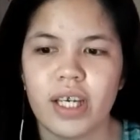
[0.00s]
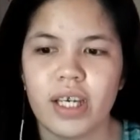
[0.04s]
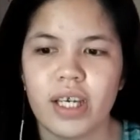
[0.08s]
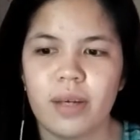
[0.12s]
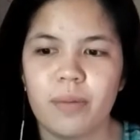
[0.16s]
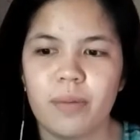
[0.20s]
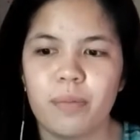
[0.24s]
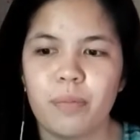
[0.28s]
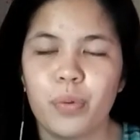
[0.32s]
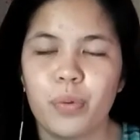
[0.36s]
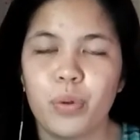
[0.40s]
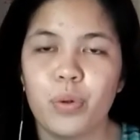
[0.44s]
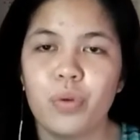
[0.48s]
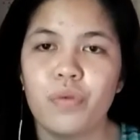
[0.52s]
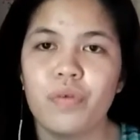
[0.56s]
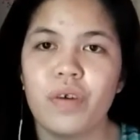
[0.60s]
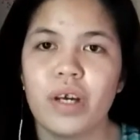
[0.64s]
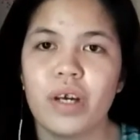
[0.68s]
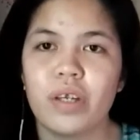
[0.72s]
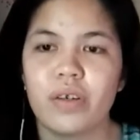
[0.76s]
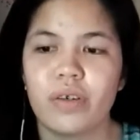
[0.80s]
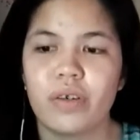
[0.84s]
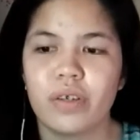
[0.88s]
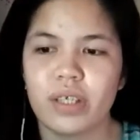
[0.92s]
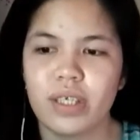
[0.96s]
improve
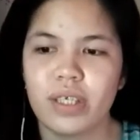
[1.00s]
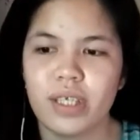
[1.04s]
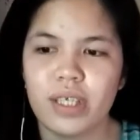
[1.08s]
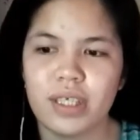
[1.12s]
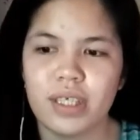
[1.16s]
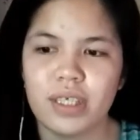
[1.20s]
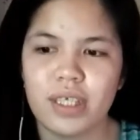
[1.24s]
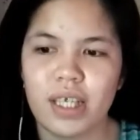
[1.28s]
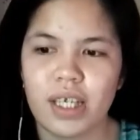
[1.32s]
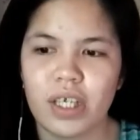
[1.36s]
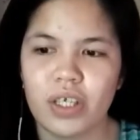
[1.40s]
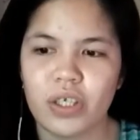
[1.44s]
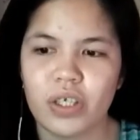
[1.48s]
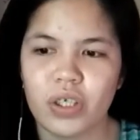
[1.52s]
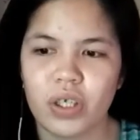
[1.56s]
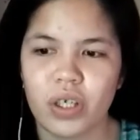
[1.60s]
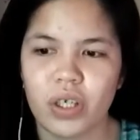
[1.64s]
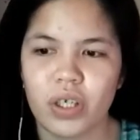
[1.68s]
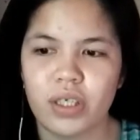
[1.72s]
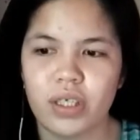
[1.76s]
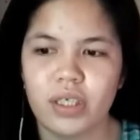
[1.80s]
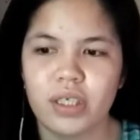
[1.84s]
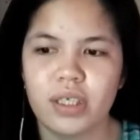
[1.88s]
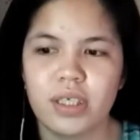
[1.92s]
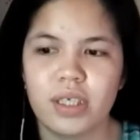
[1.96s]
an
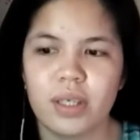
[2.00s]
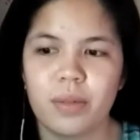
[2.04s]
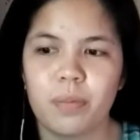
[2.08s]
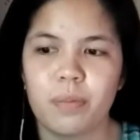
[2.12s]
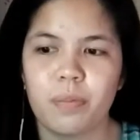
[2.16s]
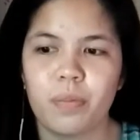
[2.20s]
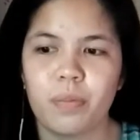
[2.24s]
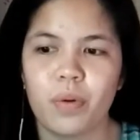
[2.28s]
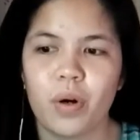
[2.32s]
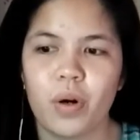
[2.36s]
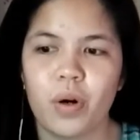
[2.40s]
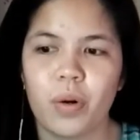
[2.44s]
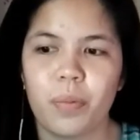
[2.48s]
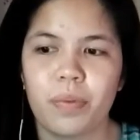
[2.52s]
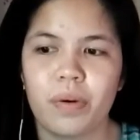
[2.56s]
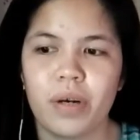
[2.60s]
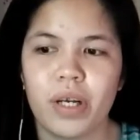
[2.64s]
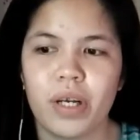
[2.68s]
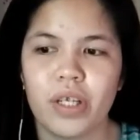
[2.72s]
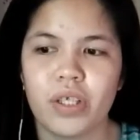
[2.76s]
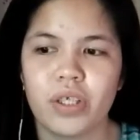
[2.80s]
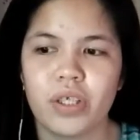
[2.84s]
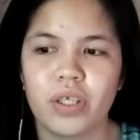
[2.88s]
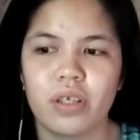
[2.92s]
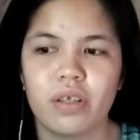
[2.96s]
organization's
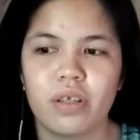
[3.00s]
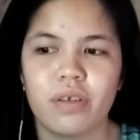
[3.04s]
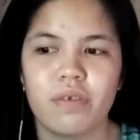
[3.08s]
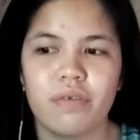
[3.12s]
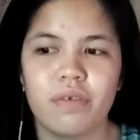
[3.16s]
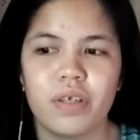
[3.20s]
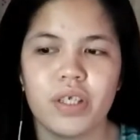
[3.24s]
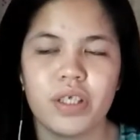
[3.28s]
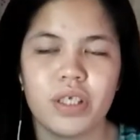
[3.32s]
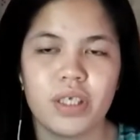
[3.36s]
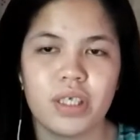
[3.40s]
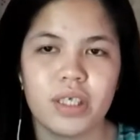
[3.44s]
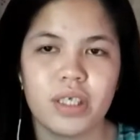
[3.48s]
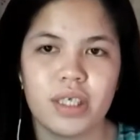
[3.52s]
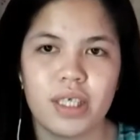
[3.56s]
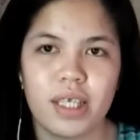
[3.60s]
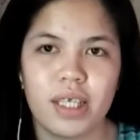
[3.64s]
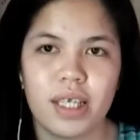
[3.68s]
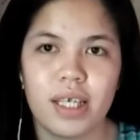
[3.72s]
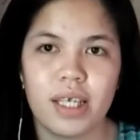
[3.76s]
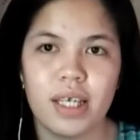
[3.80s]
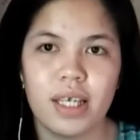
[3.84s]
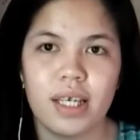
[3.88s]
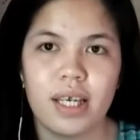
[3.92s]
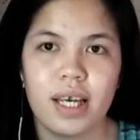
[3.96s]
operation efficiency,